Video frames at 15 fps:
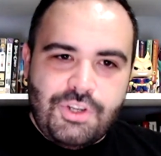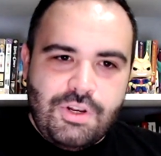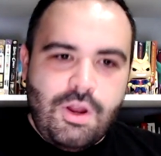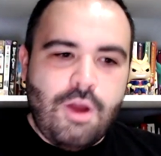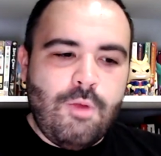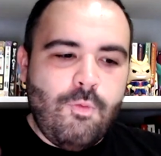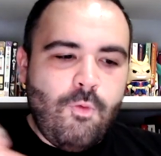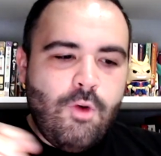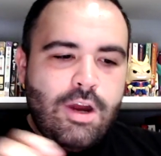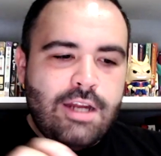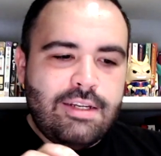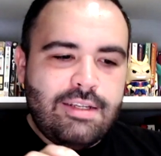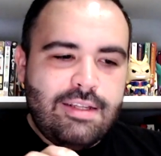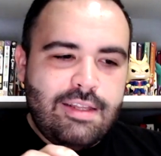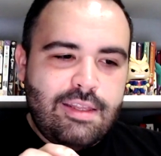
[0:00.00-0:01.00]
on
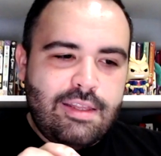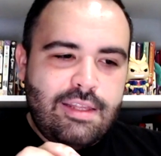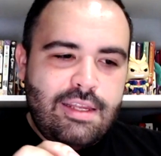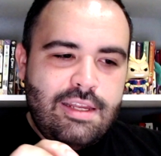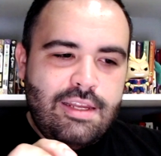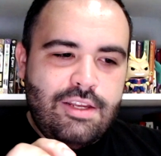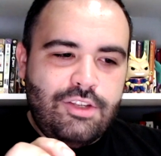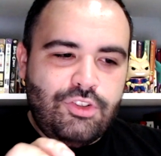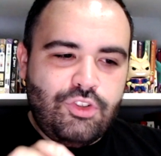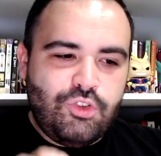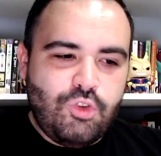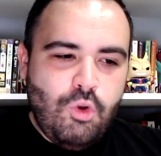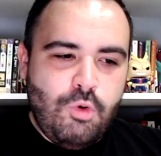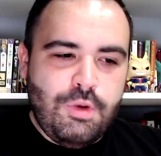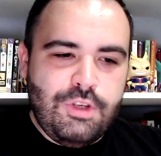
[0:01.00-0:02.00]
what the
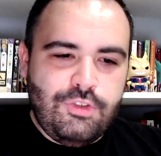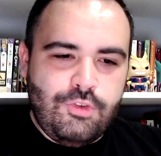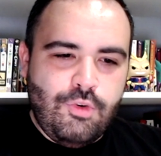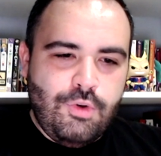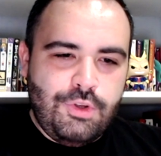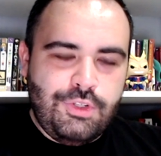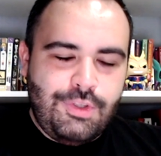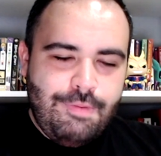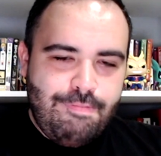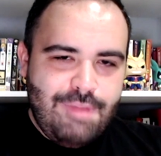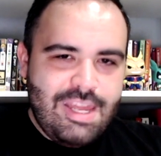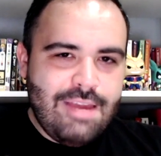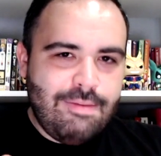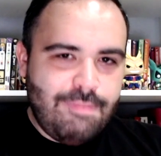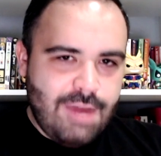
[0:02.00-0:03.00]
story is going to
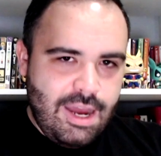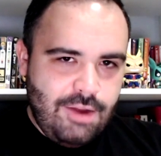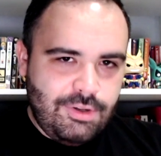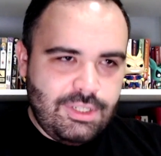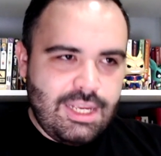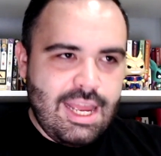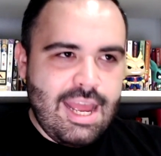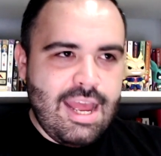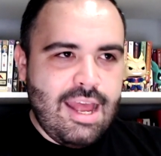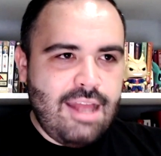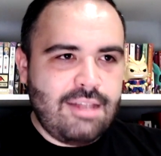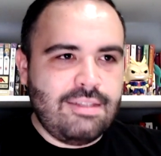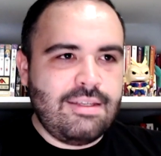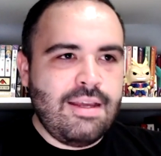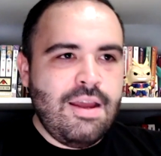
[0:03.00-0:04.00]
be about,
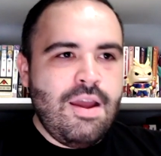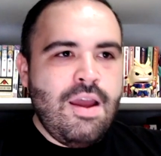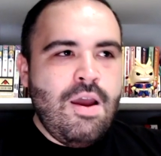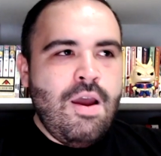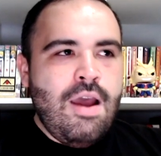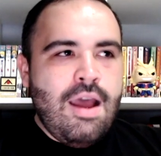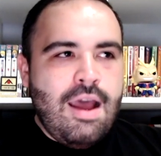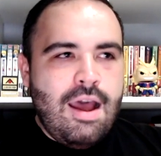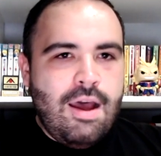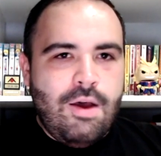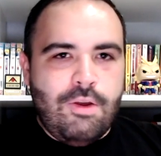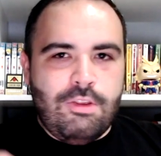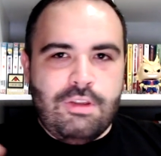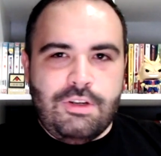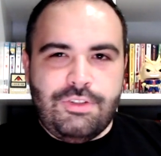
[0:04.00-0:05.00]
and
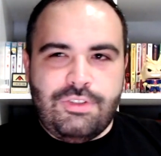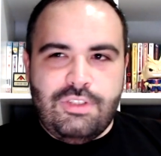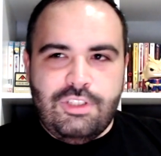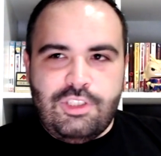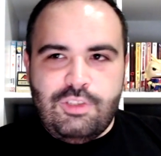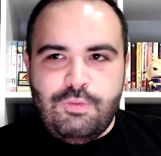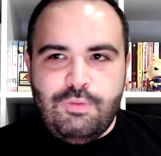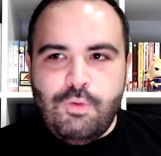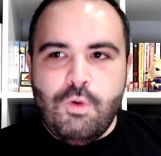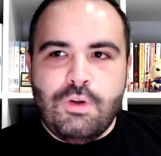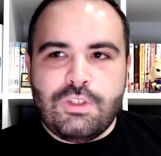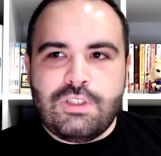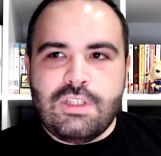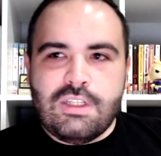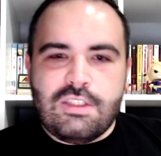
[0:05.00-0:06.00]
how there's this
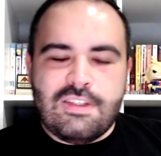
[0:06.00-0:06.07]
force that's